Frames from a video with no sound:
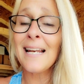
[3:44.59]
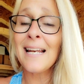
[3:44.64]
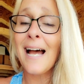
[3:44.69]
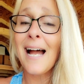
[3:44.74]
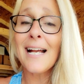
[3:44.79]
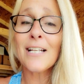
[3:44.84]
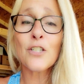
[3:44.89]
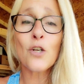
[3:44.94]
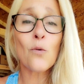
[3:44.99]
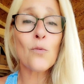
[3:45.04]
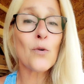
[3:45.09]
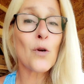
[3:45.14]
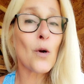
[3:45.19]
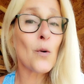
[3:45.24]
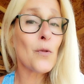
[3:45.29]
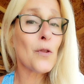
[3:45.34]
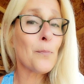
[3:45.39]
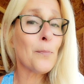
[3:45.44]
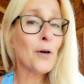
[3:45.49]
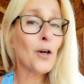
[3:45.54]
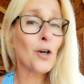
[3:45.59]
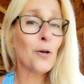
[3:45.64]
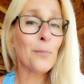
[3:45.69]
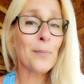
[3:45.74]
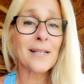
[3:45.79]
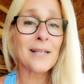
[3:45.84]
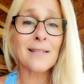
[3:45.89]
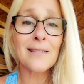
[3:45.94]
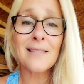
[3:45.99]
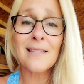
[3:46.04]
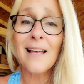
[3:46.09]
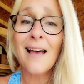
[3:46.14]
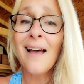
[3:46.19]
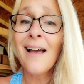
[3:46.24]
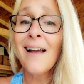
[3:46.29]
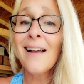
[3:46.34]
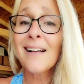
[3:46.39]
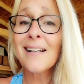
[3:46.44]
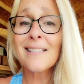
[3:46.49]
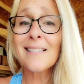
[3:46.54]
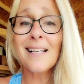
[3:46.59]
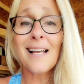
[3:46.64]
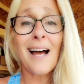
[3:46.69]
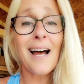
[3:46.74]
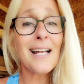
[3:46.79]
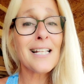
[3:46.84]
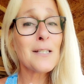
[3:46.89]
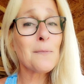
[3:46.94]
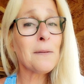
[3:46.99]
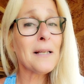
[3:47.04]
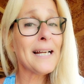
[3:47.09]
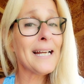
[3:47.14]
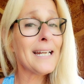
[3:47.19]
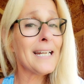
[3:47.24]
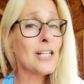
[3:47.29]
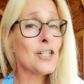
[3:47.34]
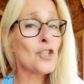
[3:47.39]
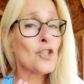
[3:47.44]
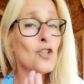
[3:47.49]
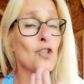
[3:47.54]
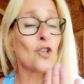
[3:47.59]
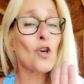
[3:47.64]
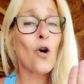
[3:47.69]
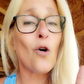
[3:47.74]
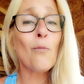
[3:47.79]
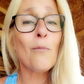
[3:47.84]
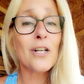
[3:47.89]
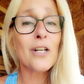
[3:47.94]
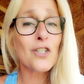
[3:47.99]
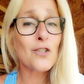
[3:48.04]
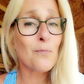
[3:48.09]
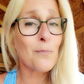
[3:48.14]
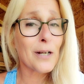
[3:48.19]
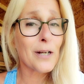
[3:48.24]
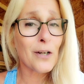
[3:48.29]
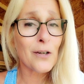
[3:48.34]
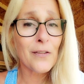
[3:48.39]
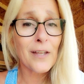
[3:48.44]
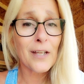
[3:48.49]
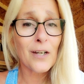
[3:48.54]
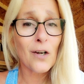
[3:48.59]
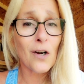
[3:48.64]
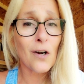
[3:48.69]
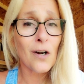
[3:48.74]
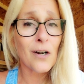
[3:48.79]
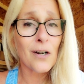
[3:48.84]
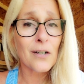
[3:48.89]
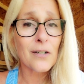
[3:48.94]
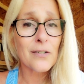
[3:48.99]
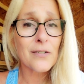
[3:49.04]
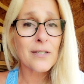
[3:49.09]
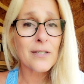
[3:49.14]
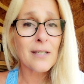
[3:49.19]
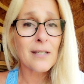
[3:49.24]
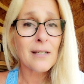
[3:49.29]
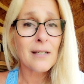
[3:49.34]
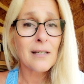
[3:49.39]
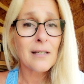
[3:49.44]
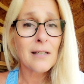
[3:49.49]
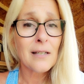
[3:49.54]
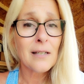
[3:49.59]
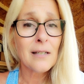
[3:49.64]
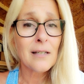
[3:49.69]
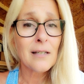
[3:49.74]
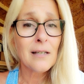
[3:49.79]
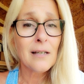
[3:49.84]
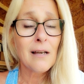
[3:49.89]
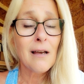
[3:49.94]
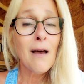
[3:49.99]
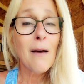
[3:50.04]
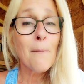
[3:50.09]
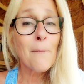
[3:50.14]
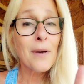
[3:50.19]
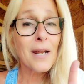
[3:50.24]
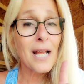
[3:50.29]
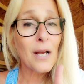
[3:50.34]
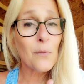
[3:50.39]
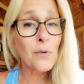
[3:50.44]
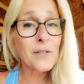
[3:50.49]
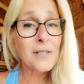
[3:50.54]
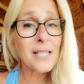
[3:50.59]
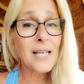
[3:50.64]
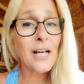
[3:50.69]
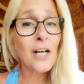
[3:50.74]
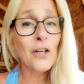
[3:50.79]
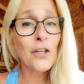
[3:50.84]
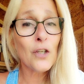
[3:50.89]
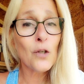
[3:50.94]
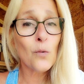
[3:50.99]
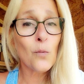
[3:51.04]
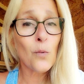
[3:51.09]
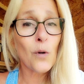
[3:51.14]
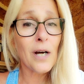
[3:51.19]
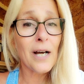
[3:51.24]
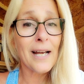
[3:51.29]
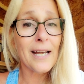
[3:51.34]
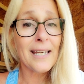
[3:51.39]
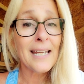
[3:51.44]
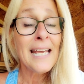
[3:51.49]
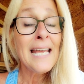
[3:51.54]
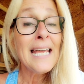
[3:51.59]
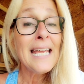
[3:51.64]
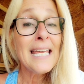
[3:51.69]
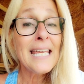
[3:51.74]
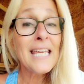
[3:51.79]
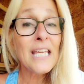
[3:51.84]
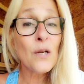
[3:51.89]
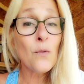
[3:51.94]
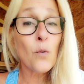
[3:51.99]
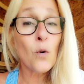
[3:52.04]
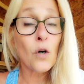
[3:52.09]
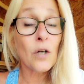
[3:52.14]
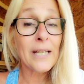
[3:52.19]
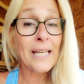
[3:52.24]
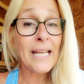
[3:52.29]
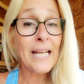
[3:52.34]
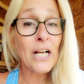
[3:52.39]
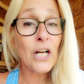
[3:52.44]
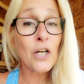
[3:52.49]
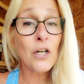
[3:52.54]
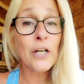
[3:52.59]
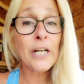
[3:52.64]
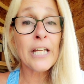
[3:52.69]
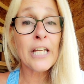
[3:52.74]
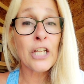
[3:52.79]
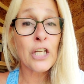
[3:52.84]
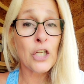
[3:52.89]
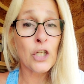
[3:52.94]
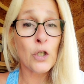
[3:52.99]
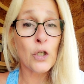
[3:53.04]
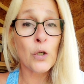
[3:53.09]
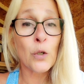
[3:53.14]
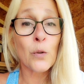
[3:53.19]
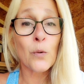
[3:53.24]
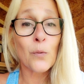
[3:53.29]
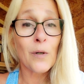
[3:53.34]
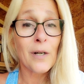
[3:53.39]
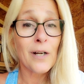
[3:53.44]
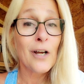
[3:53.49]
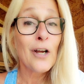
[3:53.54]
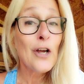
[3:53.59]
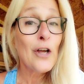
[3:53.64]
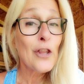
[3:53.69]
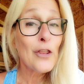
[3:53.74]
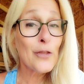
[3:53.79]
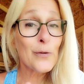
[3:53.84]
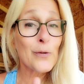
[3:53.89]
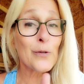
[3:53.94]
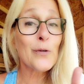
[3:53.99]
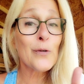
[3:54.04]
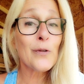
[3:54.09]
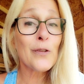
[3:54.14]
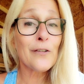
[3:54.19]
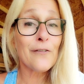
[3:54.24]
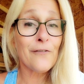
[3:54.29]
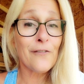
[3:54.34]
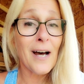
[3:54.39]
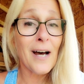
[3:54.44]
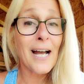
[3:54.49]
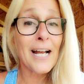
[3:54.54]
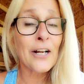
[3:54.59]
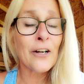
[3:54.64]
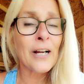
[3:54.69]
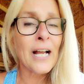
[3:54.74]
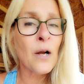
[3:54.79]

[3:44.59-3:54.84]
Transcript: And I don't know the purpose, because God's plan is so much bigger than ours. But I will tell you what, He will carry you through the fire.